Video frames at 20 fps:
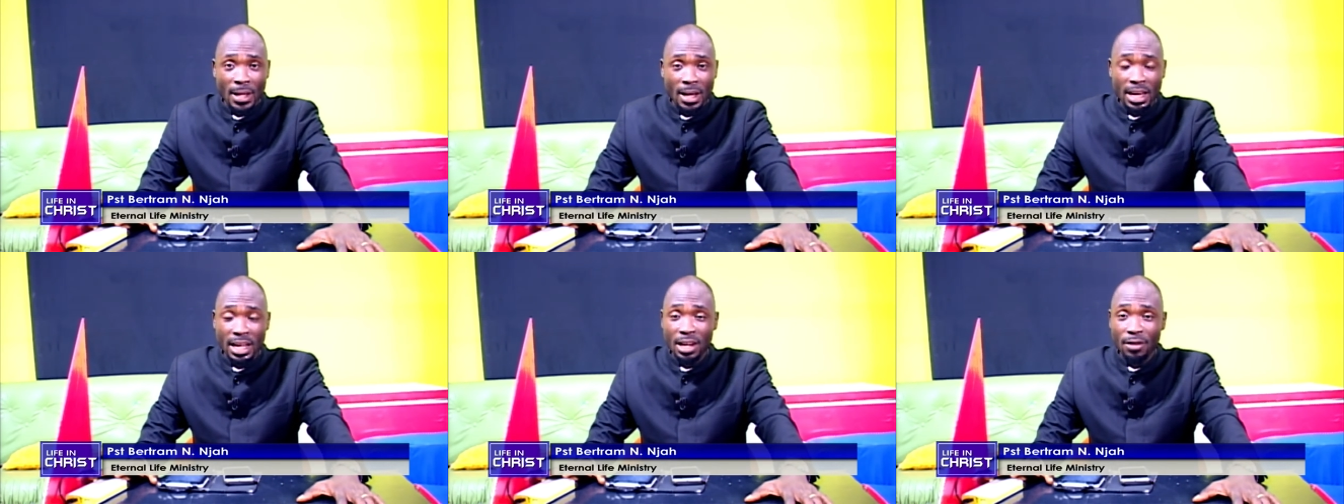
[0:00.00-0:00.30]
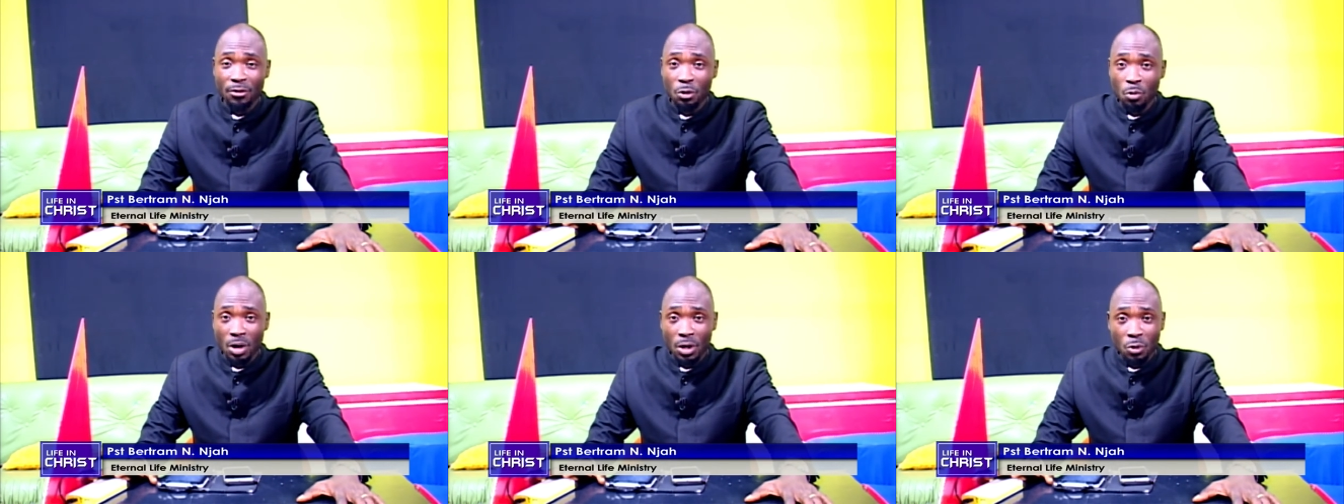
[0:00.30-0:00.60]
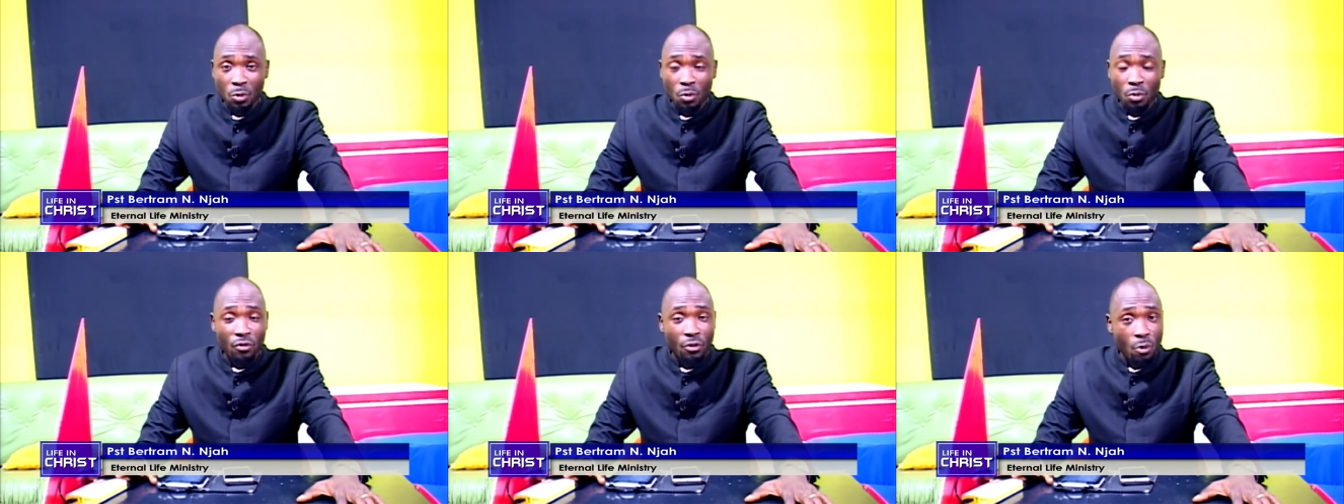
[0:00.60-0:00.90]
and if you
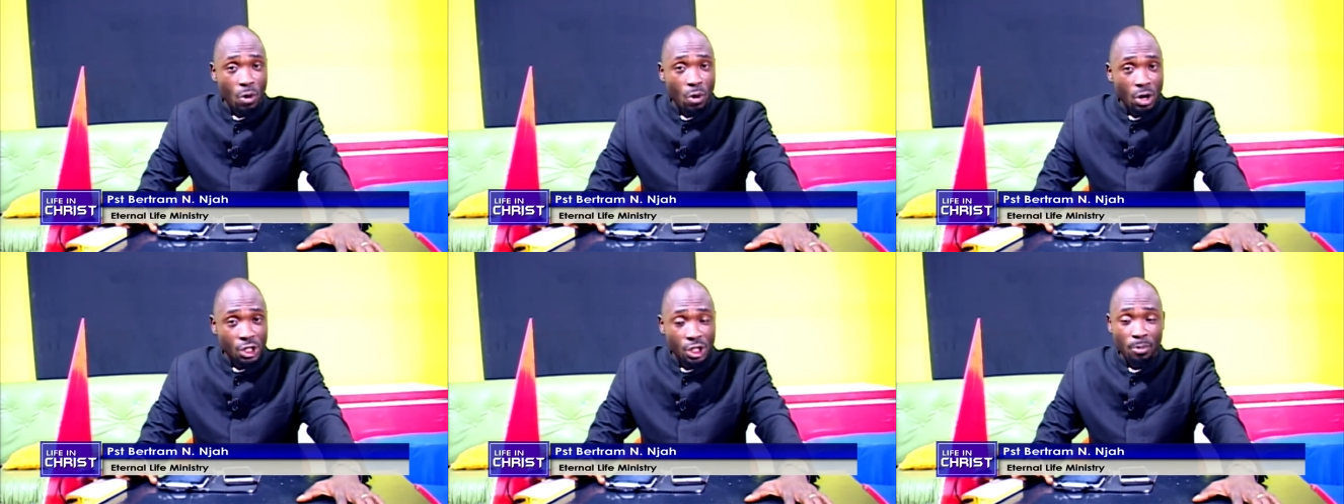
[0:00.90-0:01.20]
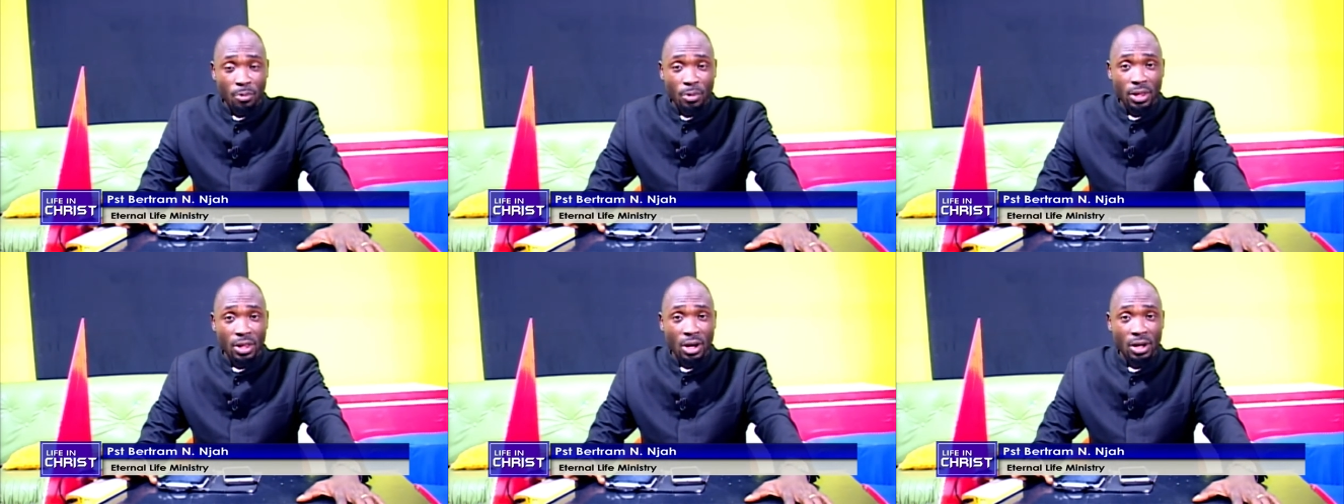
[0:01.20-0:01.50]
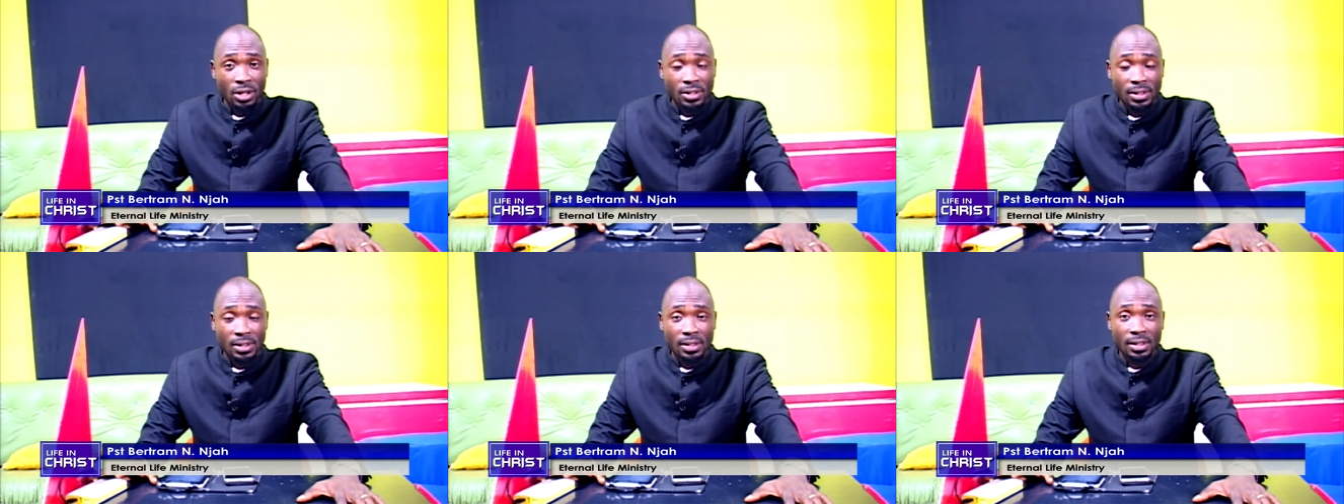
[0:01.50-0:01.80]
want to worship with
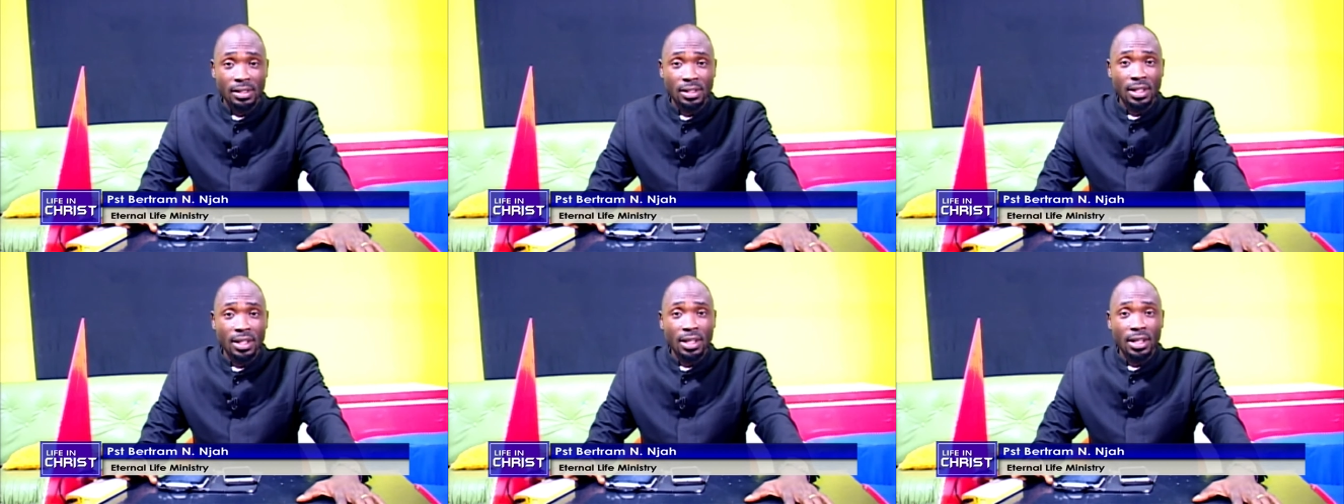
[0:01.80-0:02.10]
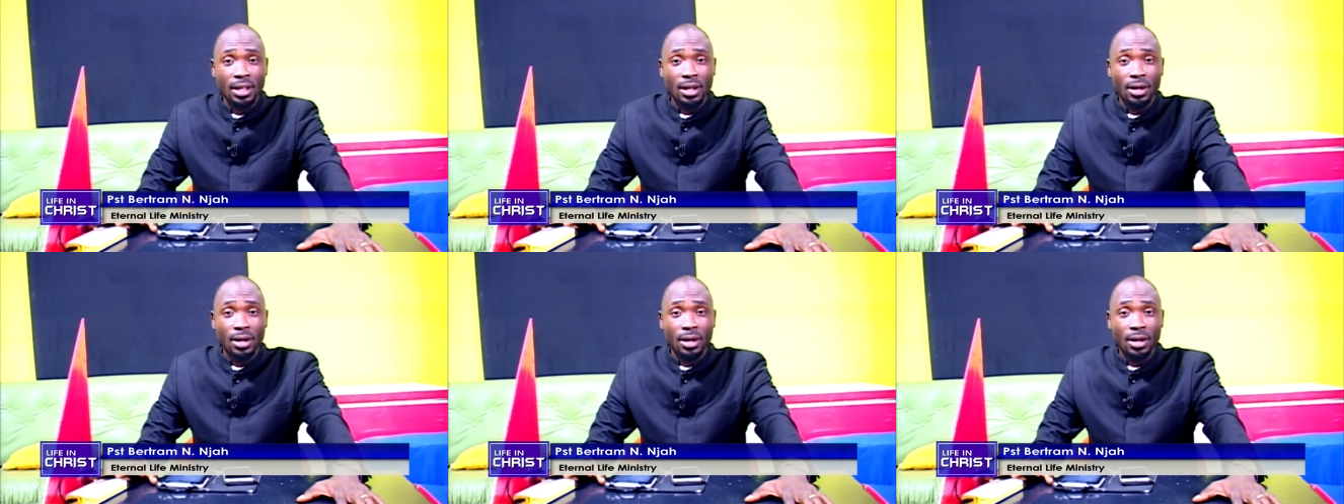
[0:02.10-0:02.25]
us,